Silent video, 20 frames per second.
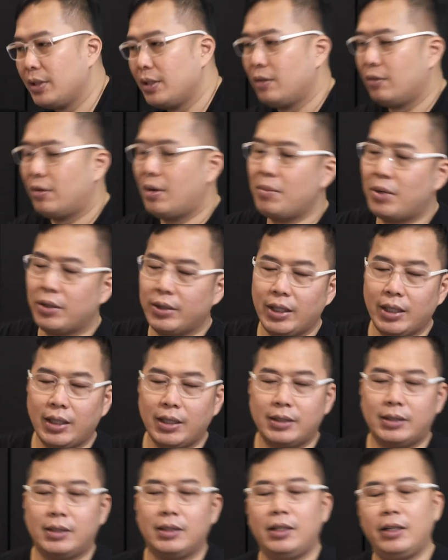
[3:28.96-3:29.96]
One more thing
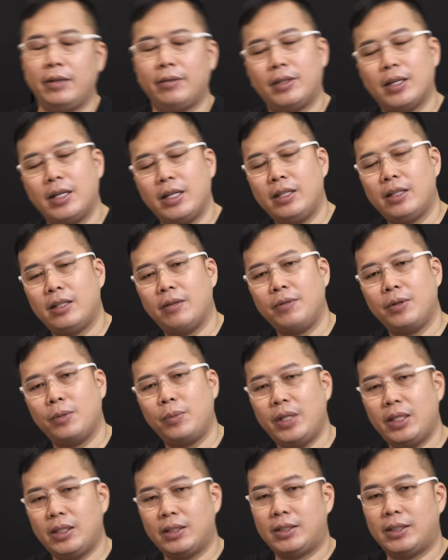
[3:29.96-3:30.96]
is, if the
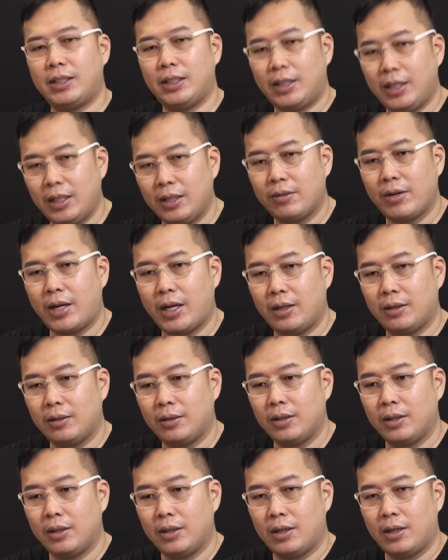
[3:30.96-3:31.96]
interviewee is sitting right,
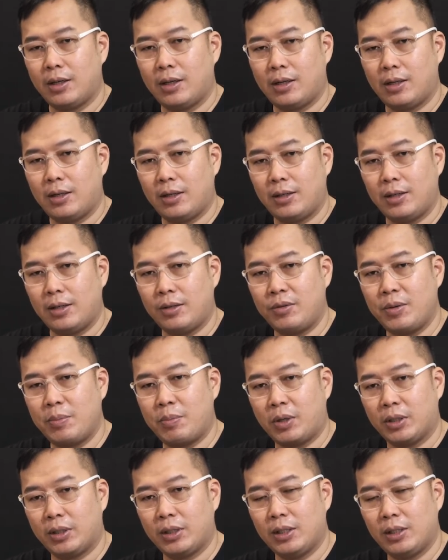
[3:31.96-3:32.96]
the
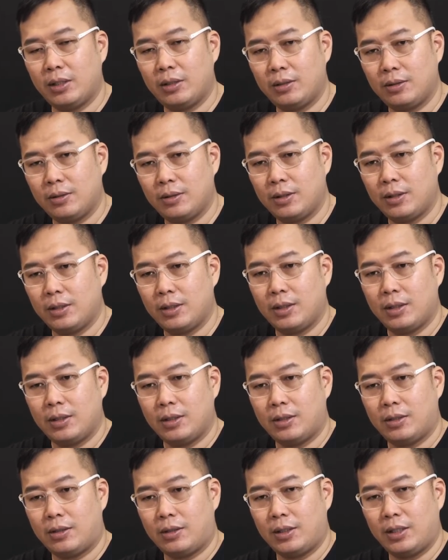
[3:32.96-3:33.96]
reporter
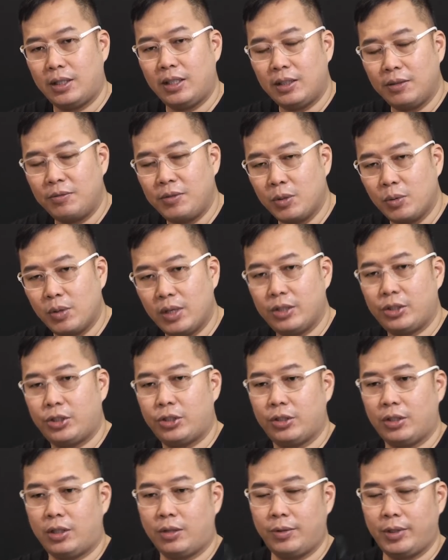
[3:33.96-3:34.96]
or the interviewer should
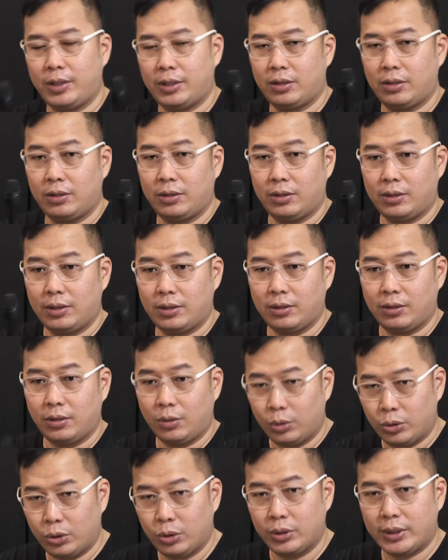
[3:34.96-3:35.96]
always
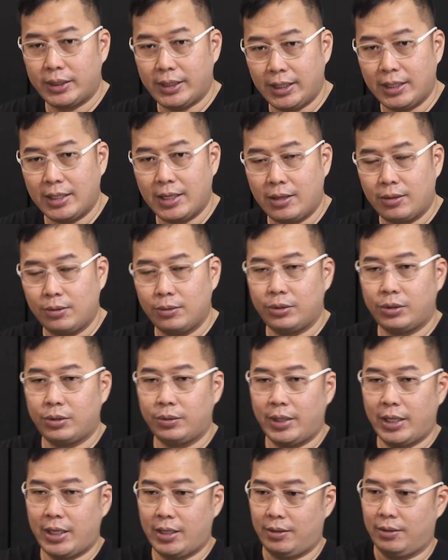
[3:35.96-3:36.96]
also sit down so
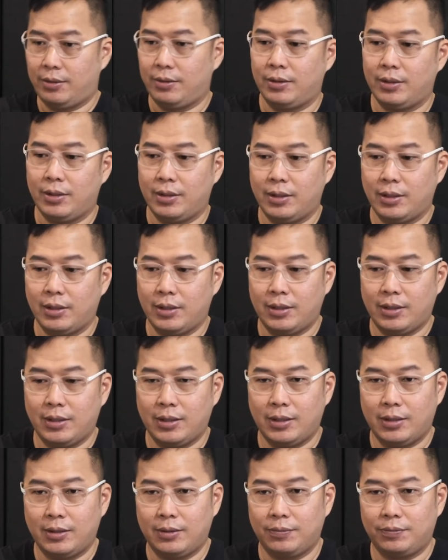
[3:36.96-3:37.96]
that
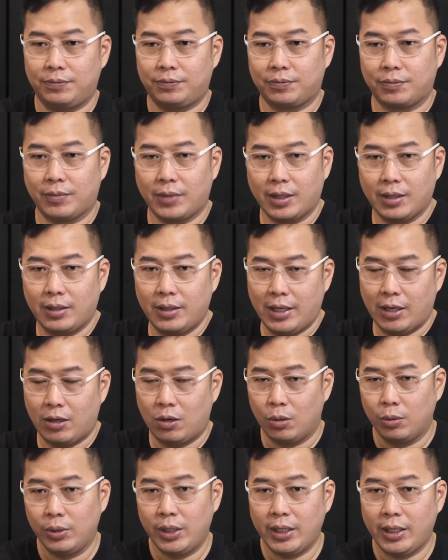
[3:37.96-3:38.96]
they are
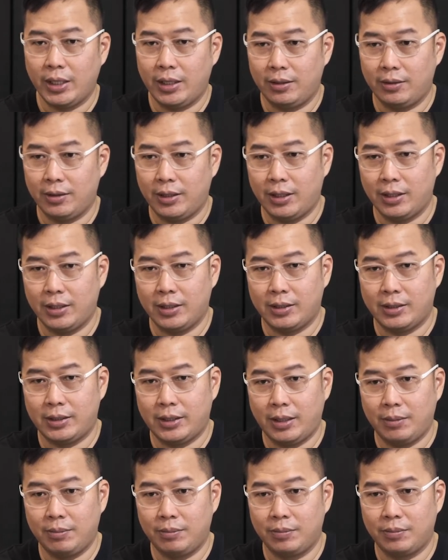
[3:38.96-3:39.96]
holding it in the
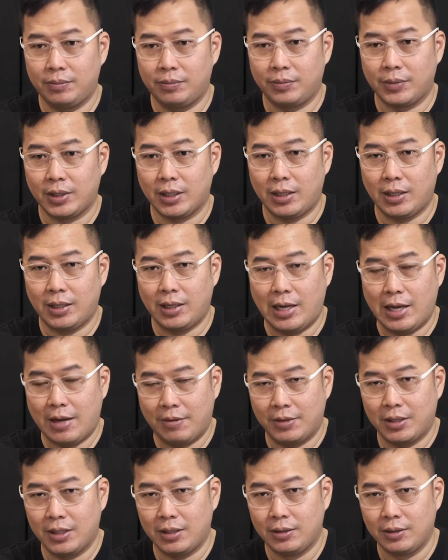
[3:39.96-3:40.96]
same
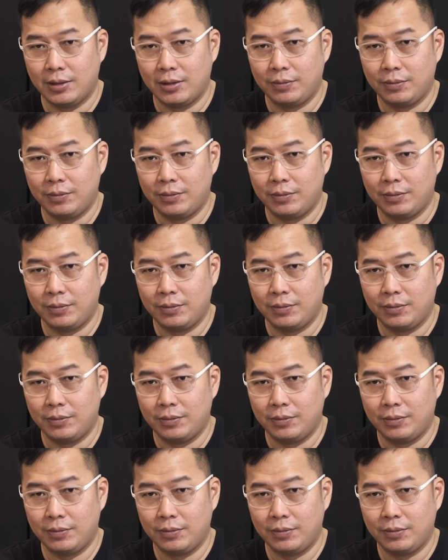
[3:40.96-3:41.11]
level.